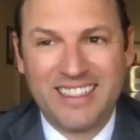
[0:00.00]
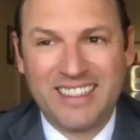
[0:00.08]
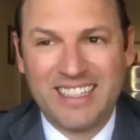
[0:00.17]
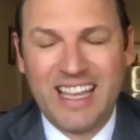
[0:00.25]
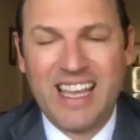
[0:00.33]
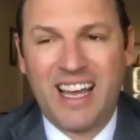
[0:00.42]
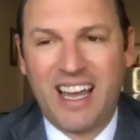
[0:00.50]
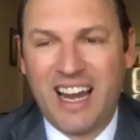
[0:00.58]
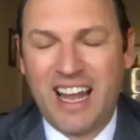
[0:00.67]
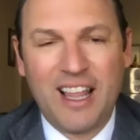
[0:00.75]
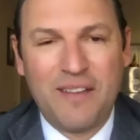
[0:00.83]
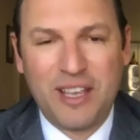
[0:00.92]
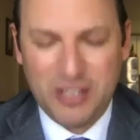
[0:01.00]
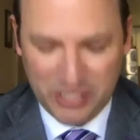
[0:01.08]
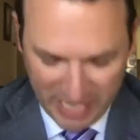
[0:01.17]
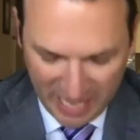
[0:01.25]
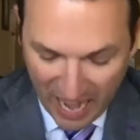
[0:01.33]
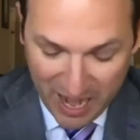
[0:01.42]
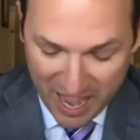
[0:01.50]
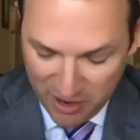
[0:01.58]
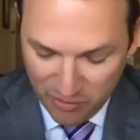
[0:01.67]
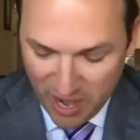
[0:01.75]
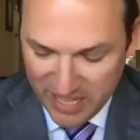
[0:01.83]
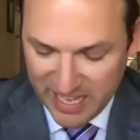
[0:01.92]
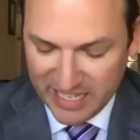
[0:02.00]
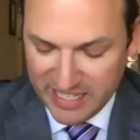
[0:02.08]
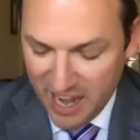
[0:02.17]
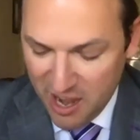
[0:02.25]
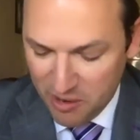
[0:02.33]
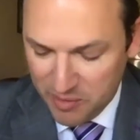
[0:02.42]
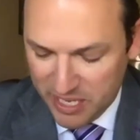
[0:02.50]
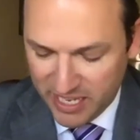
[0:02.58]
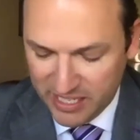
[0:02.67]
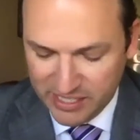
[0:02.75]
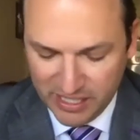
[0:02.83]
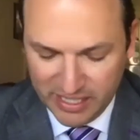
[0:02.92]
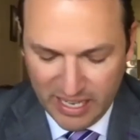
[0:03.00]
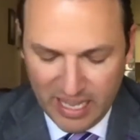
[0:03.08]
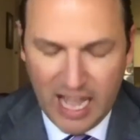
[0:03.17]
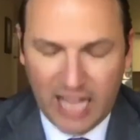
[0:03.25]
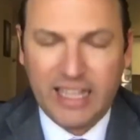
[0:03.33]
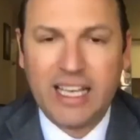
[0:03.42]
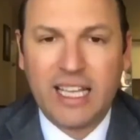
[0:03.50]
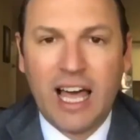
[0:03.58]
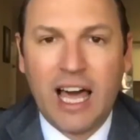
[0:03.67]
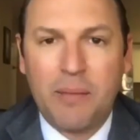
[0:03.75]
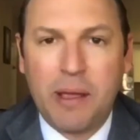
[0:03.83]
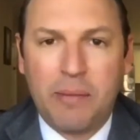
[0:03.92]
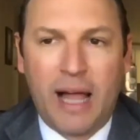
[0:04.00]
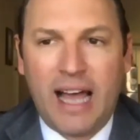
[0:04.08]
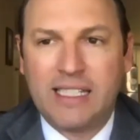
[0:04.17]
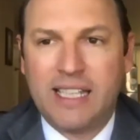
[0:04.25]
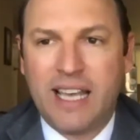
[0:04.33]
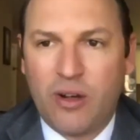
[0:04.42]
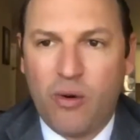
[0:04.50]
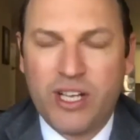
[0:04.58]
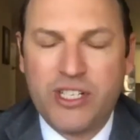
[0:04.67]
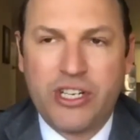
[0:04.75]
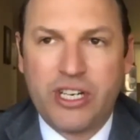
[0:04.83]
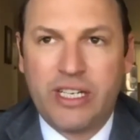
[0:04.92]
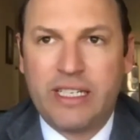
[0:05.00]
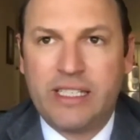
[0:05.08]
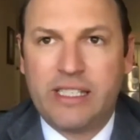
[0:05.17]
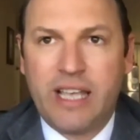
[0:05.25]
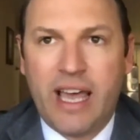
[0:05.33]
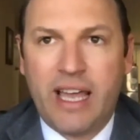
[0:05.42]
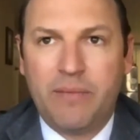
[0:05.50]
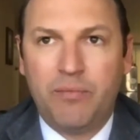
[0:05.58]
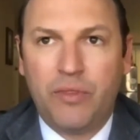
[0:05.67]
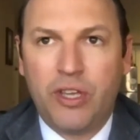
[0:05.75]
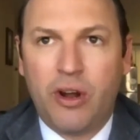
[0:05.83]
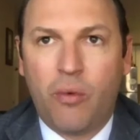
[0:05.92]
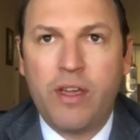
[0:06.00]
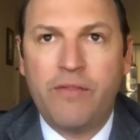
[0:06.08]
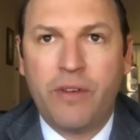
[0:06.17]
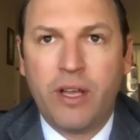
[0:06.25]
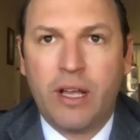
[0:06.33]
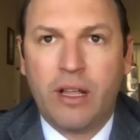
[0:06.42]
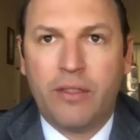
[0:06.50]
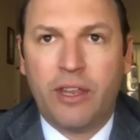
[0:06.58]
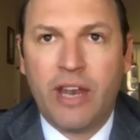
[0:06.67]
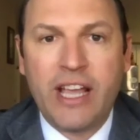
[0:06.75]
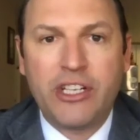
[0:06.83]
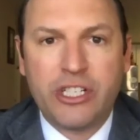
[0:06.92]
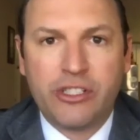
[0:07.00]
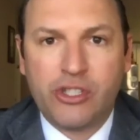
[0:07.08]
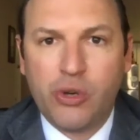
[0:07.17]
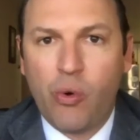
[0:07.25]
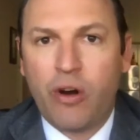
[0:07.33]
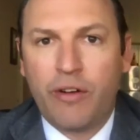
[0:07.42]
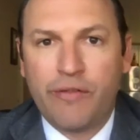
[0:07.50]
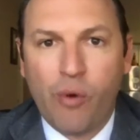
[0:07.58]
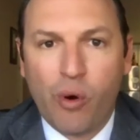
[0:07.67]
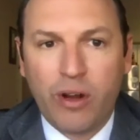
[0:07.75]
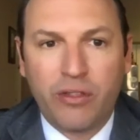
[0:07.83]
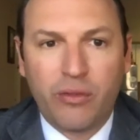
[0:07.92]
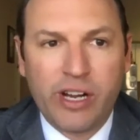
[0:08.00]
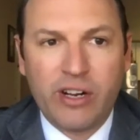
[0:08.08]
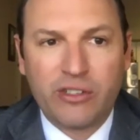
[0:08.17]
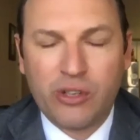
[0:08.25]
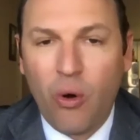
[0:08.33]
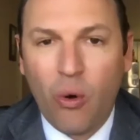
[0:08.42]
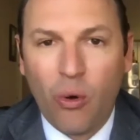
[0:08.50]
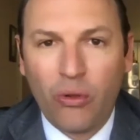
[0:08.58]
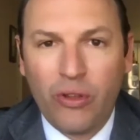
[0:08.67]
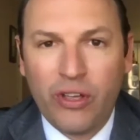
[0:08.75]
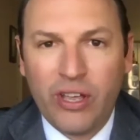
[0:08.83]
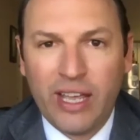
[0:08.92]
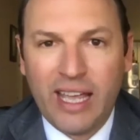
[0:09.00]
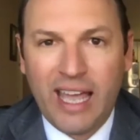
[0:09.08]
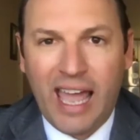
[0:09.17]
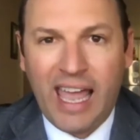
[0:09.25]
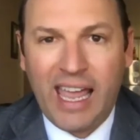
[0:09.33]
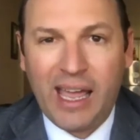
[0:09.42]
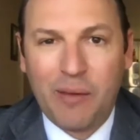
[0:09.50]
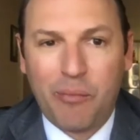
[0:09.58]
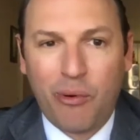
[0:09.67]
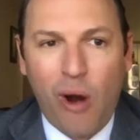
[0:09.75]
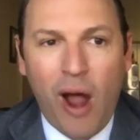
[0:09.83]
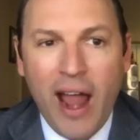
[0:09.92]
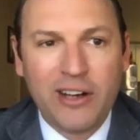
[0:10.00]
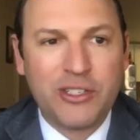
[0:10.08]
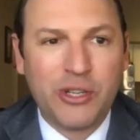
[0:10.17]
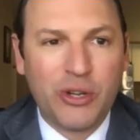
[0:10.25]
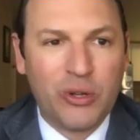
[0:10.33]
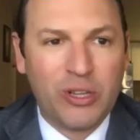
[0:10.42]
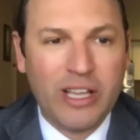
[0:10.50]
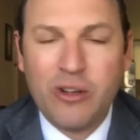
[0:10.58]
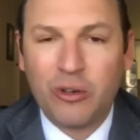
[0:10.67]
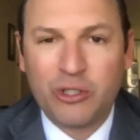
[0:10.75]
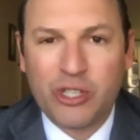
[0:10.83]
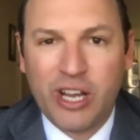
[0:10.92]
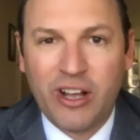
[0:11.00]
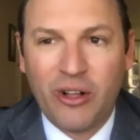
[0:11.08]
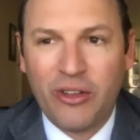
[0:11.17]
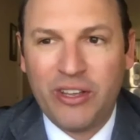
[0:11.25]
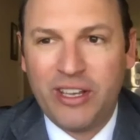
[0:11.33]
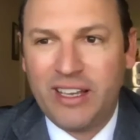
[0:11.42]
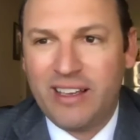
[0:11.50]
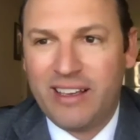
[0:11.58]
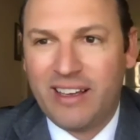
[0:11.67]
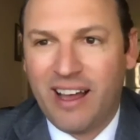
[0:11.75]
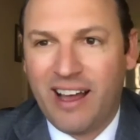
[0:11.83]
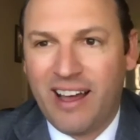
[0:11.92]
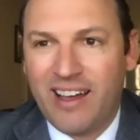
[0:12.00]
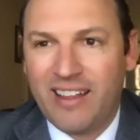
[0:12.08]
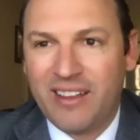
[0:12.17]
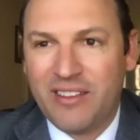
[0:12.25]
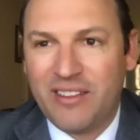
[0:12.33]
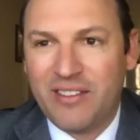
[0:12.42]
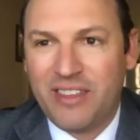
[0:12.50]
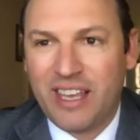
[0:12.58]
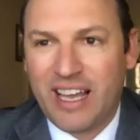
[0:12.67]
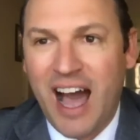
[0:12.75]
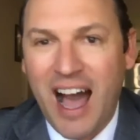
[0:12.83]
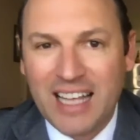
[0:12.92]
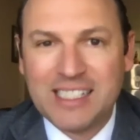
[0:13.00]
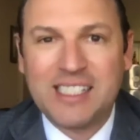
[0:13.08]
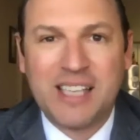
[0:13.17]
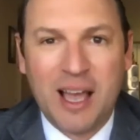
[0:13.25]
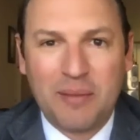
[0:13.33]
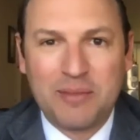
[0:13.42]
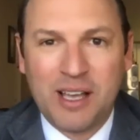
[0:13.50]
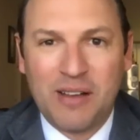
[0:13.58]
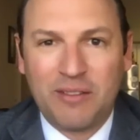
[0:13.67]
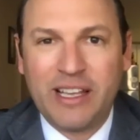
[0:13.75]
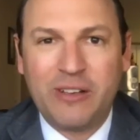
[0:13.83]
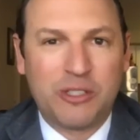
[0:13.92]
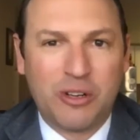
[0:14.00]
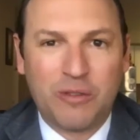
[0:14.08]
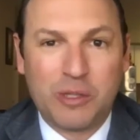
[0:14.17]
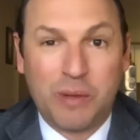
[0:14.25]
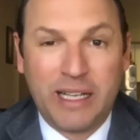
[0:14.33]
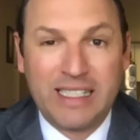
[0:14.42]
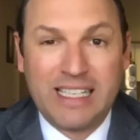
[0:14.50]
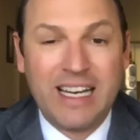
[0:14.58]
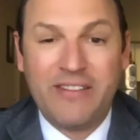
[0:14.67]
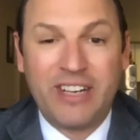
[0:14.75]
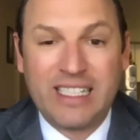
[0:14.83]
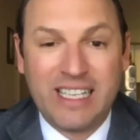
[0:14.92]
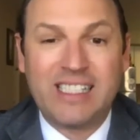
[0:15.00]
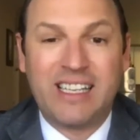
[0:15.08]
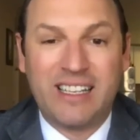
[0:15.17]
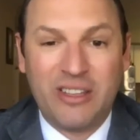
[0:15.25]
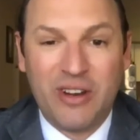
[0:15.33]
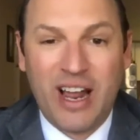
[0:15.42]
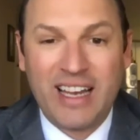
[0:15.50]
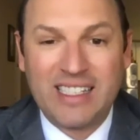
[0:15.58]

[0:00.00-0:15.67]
The, uh, and I love what you said. I had to write that down because I think a lot of people ask that question, and is that you know we've the nation's 243 years old, and prior to Legal Shield, uh, the concept of legal service plans didn't even exist in the United